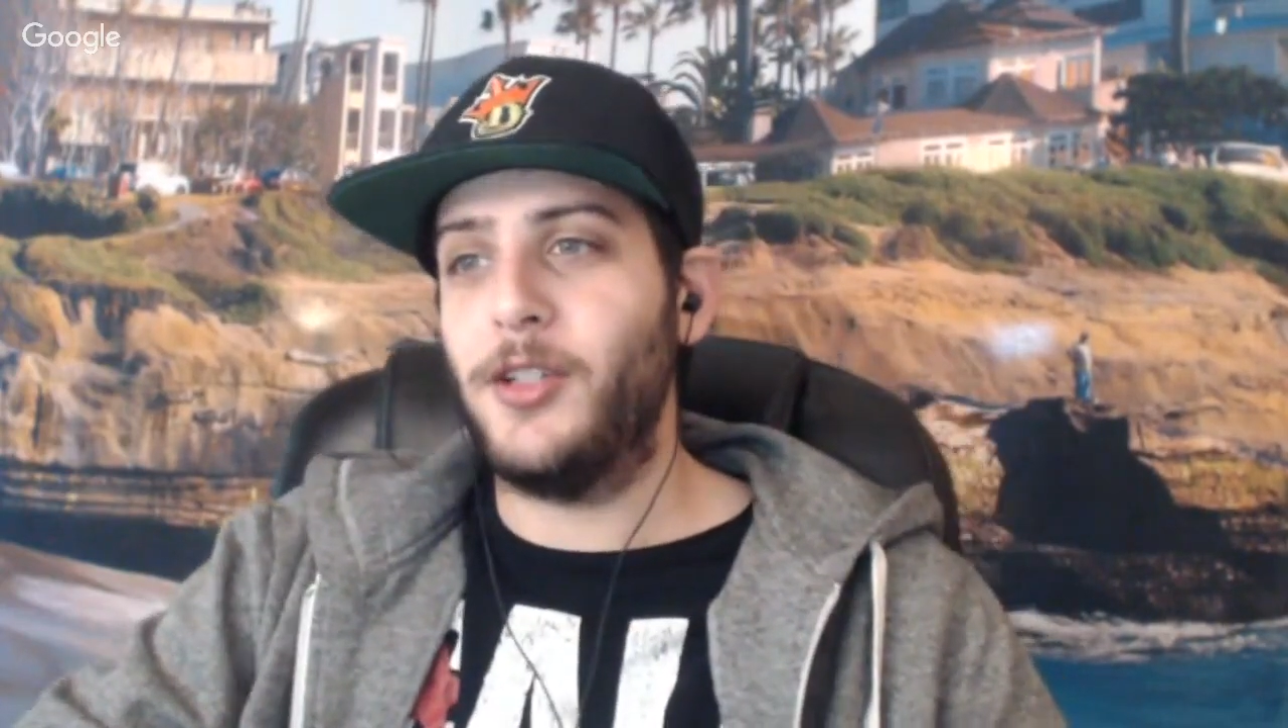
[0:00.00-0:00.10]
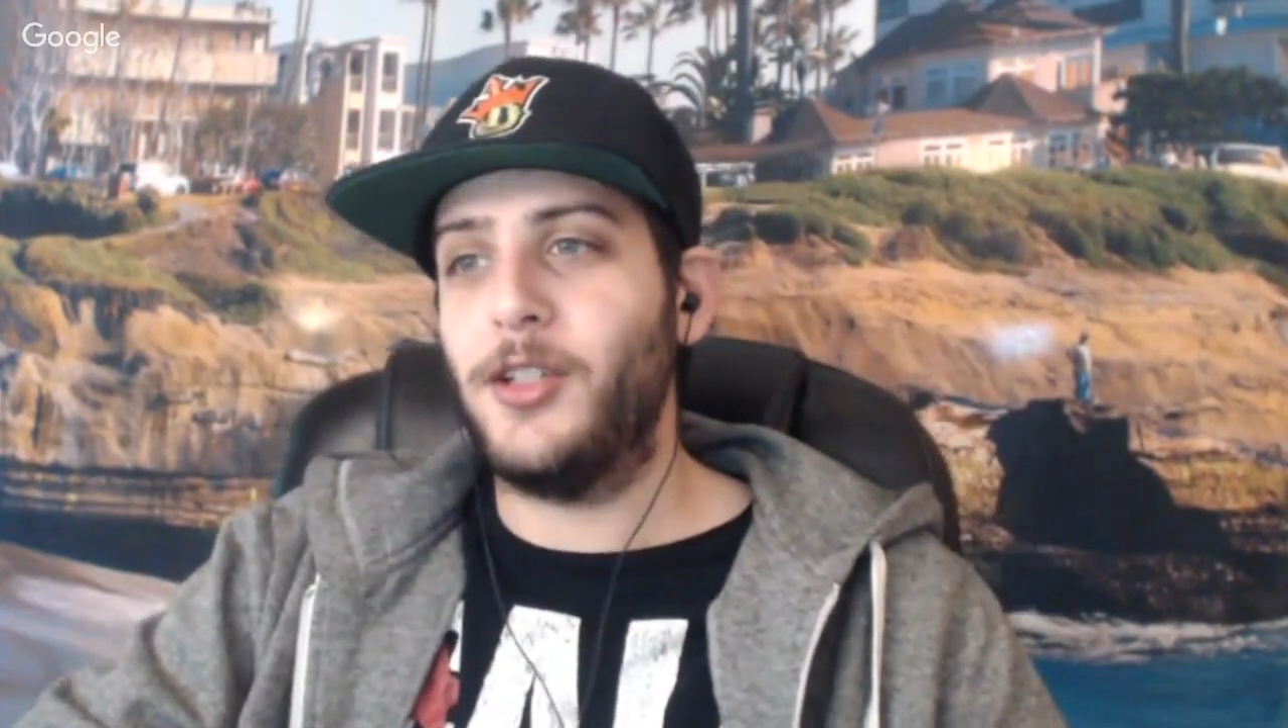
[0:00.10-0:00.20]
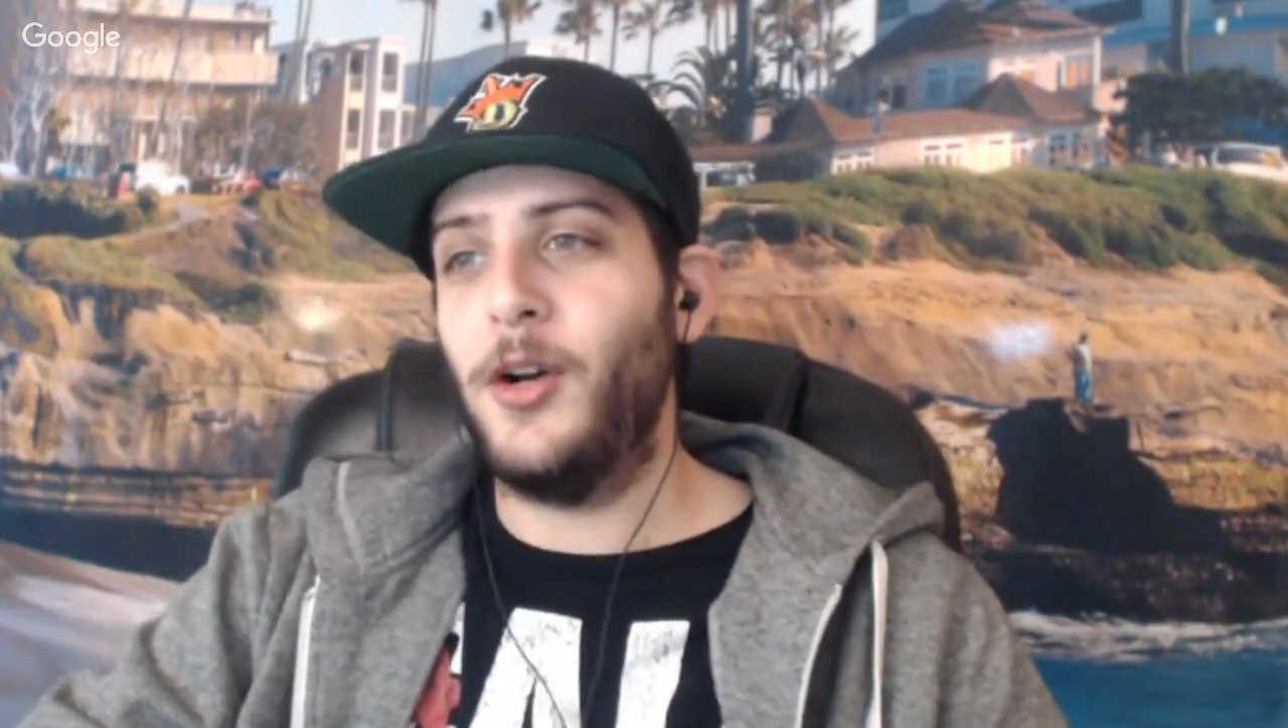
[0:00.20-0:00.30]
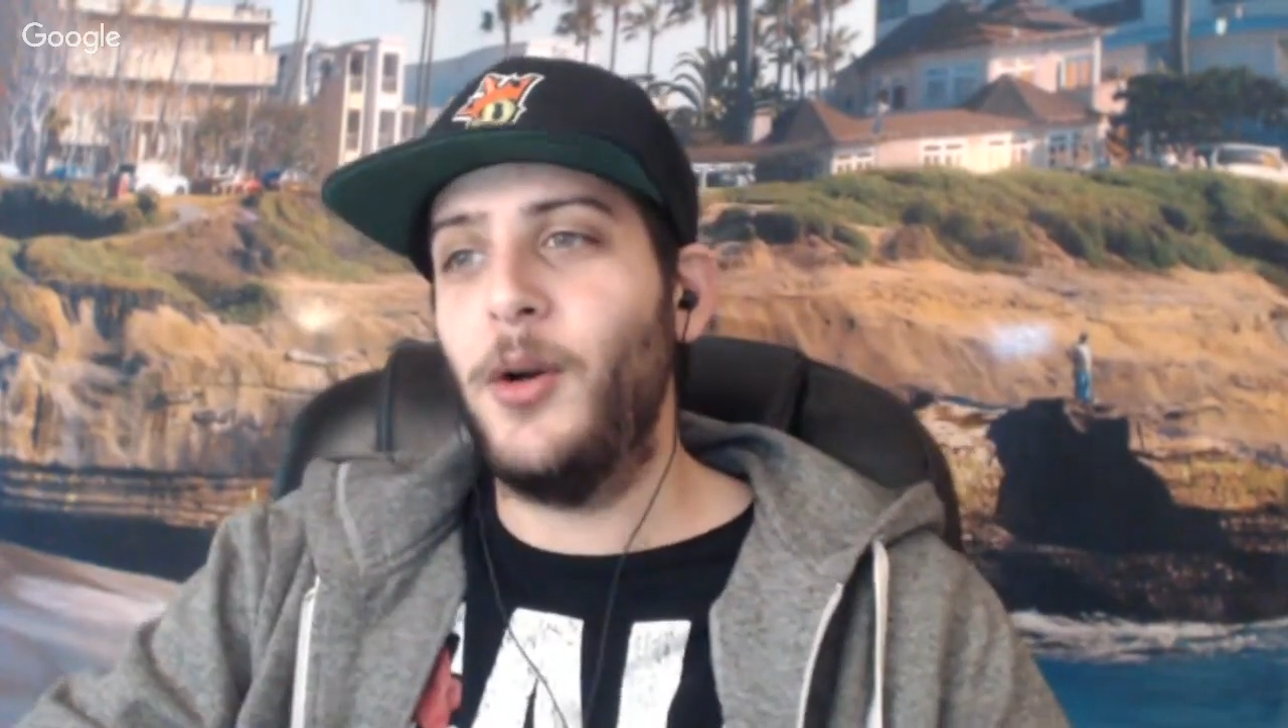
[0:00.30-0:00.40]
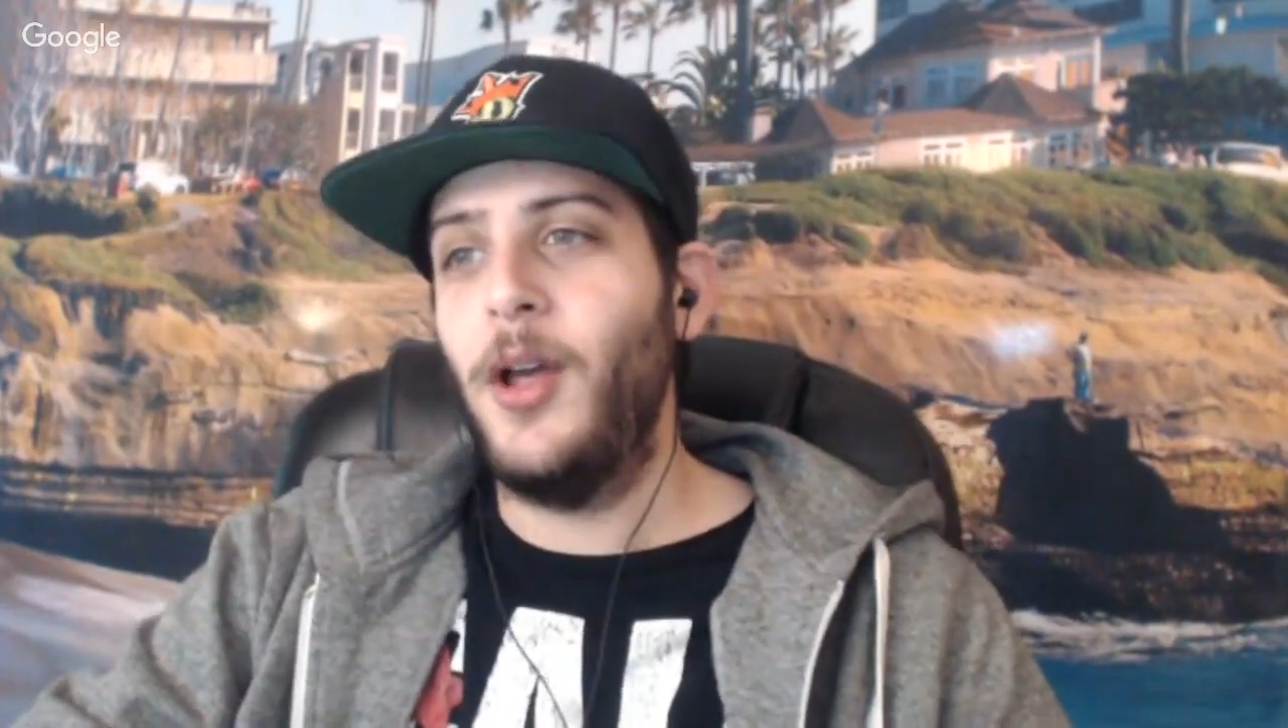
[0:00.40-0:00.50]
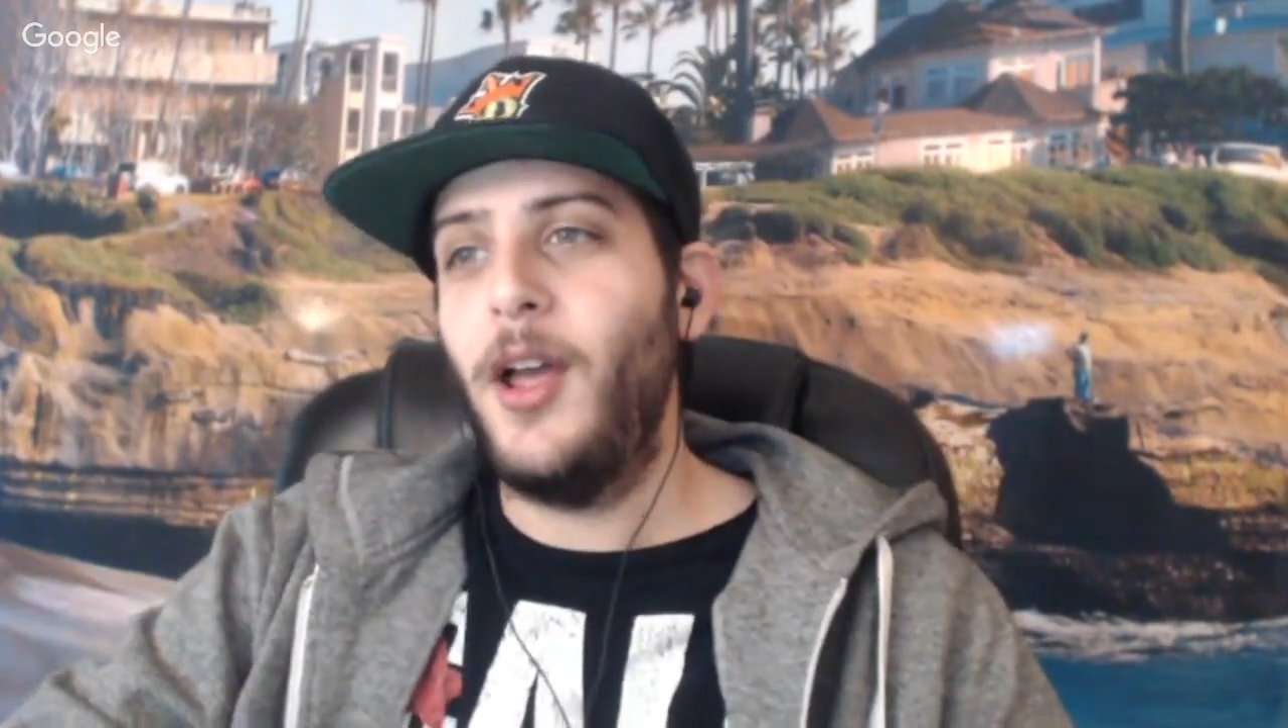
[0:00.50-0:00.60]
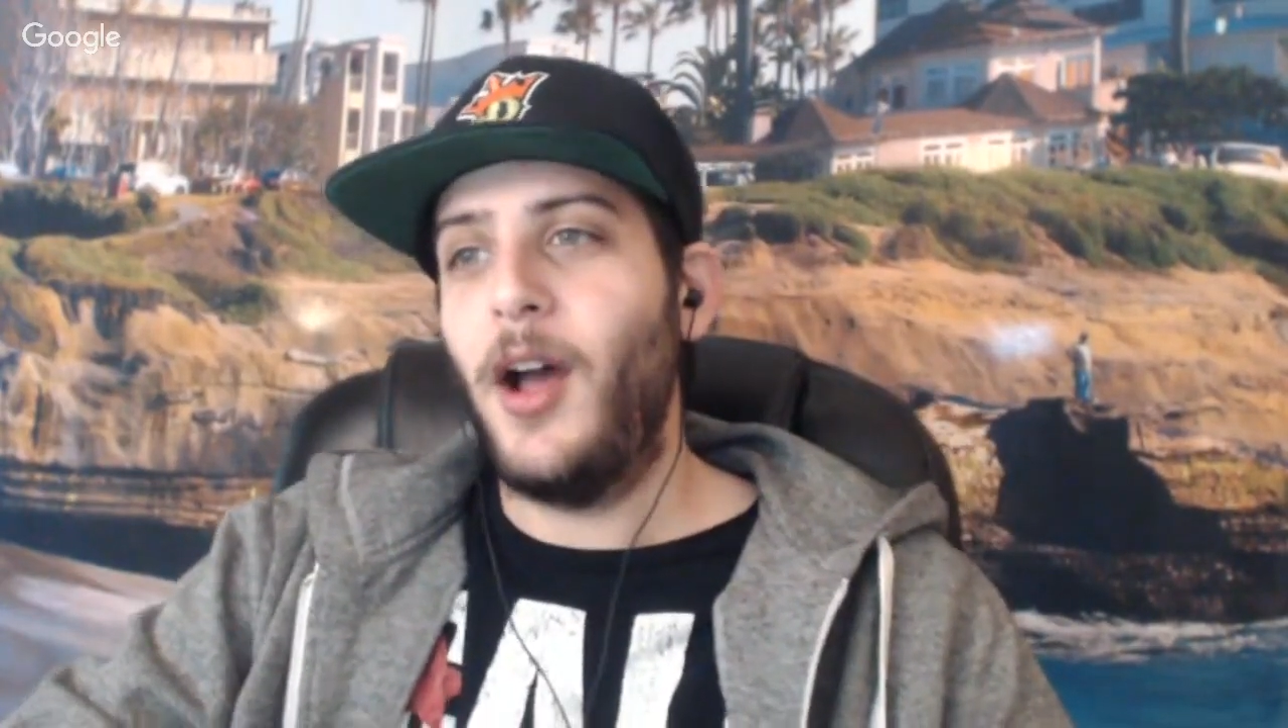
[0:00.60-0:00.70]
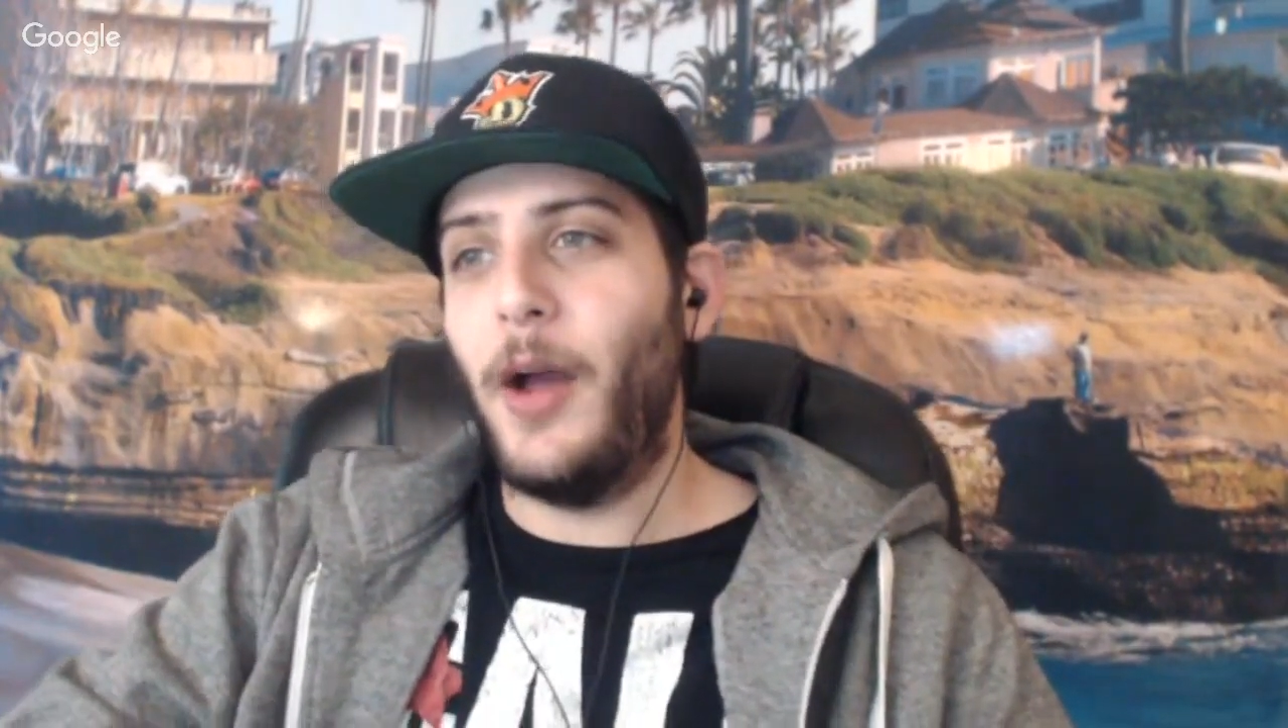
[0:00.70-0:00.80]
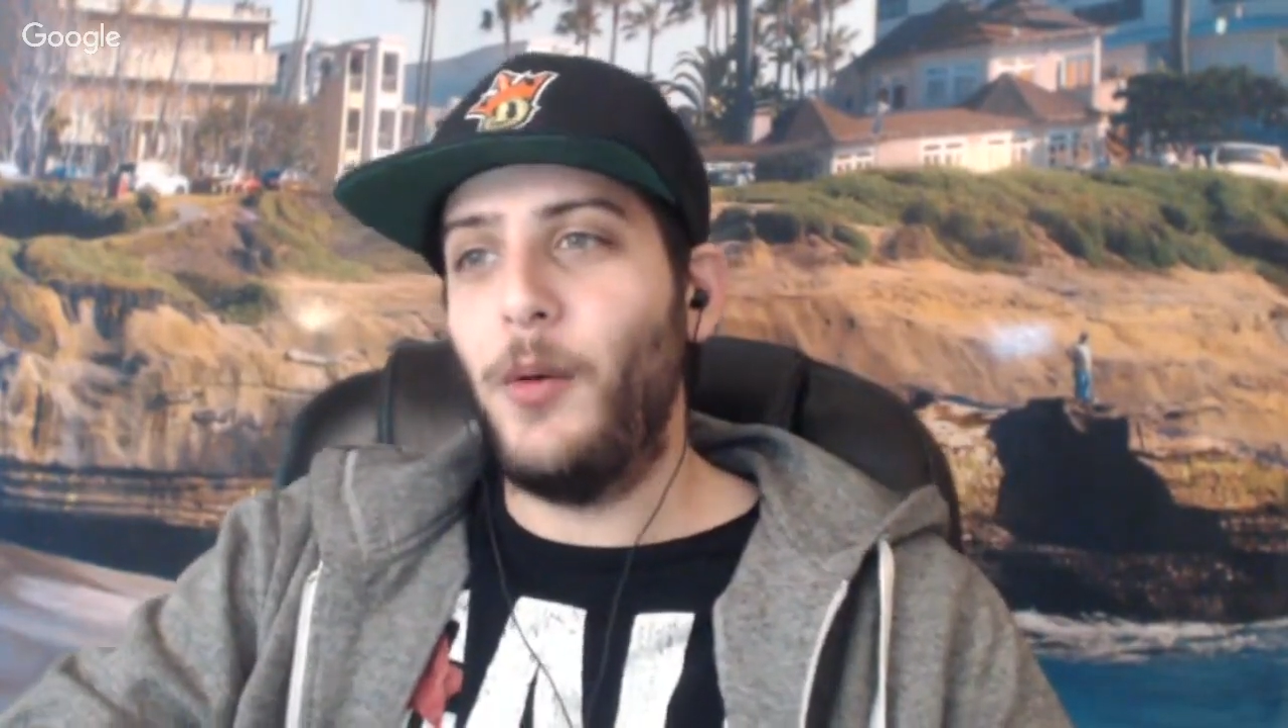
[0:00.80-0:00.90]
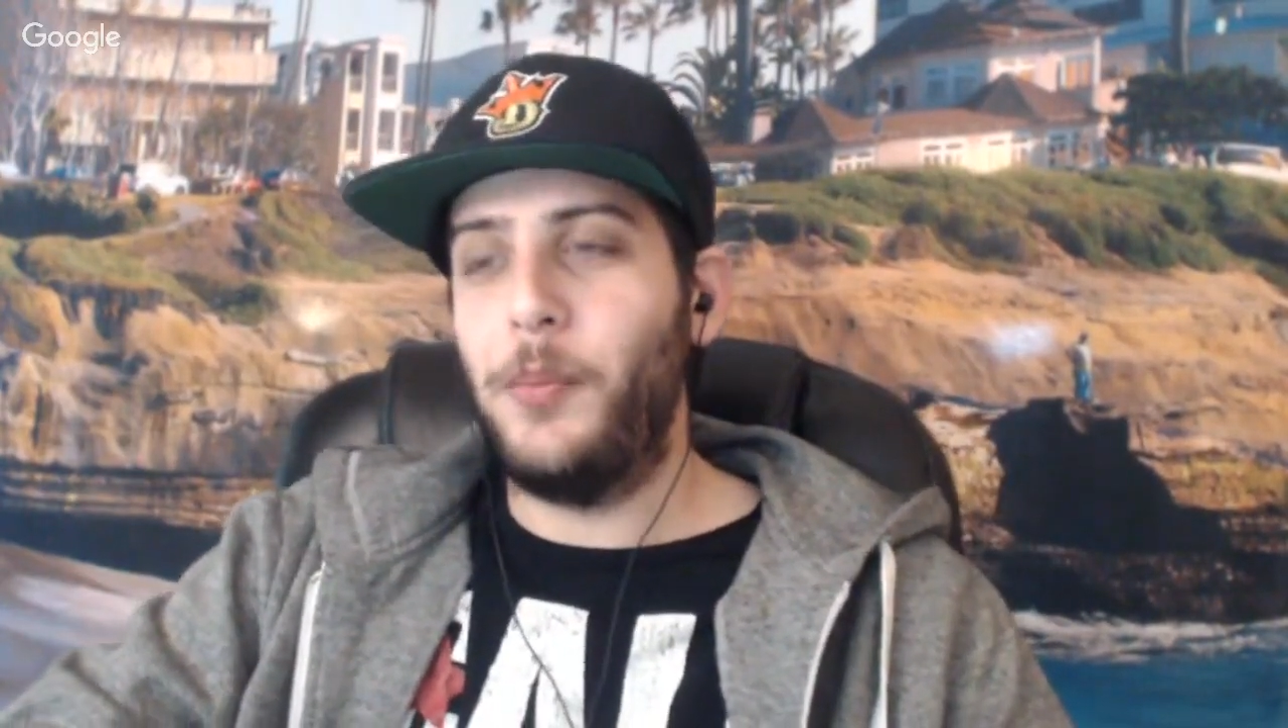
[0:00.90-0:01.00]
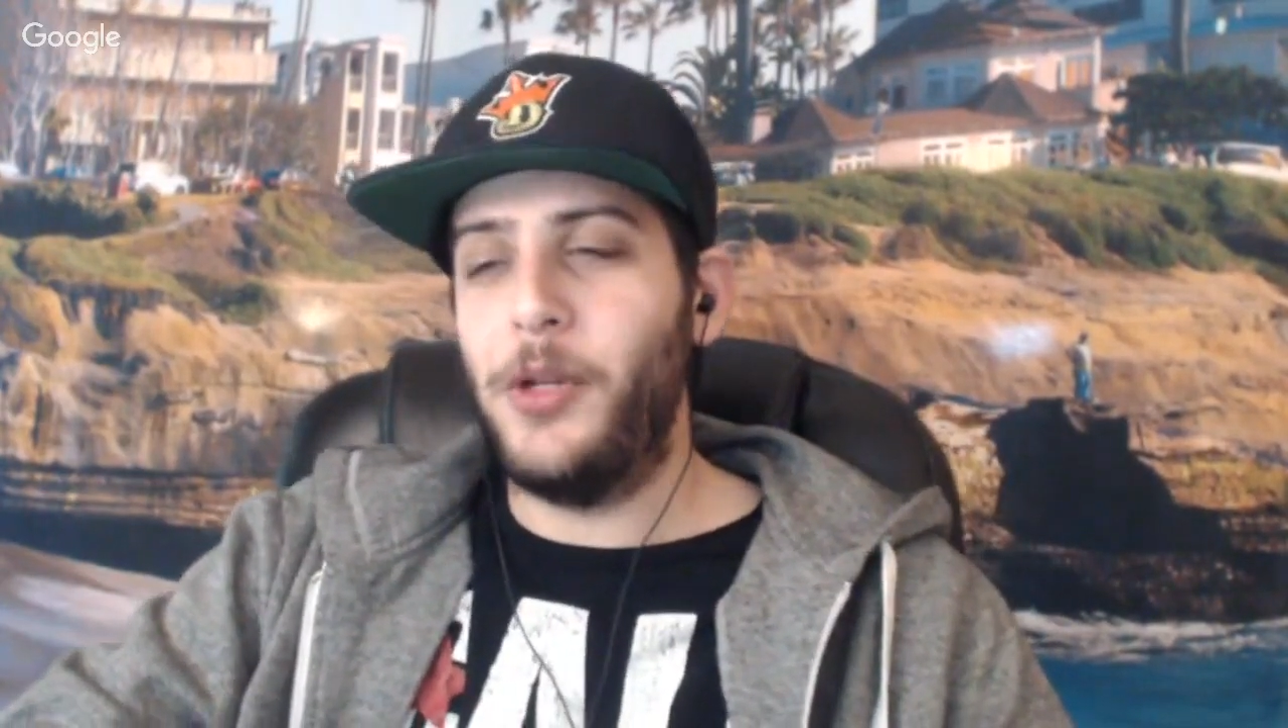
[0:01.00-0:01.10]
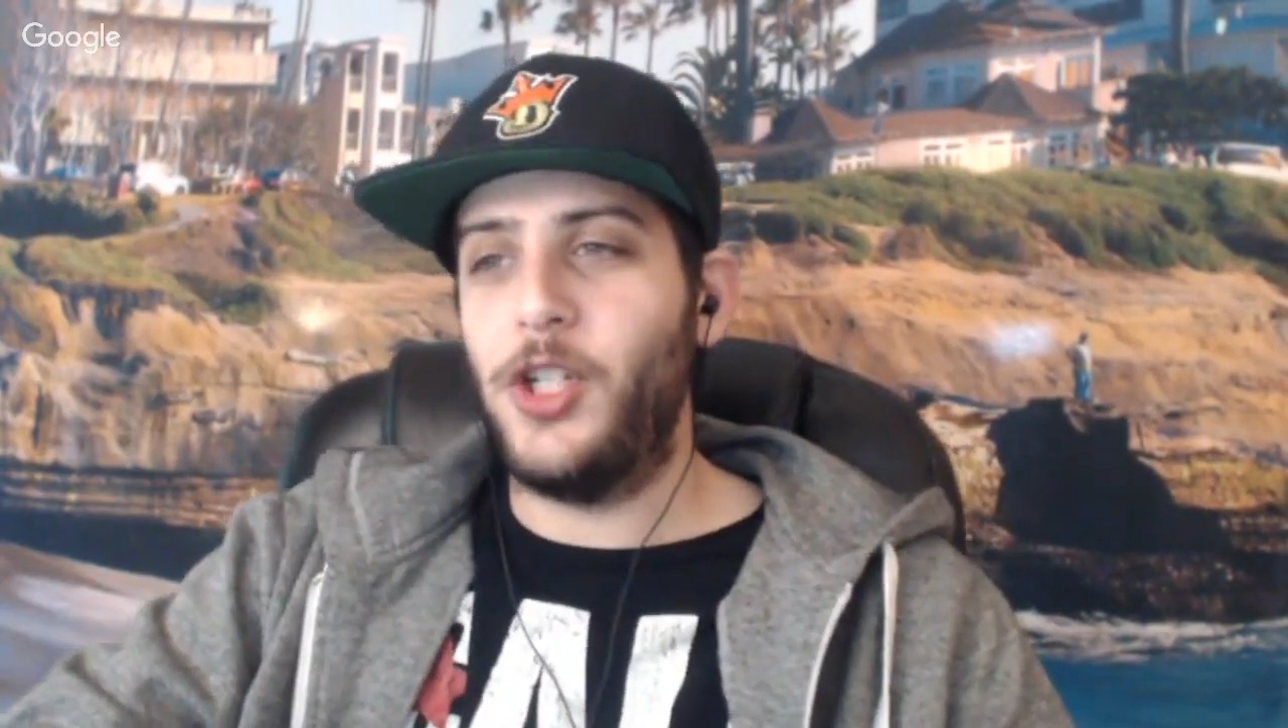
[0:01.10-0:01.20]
So I won't be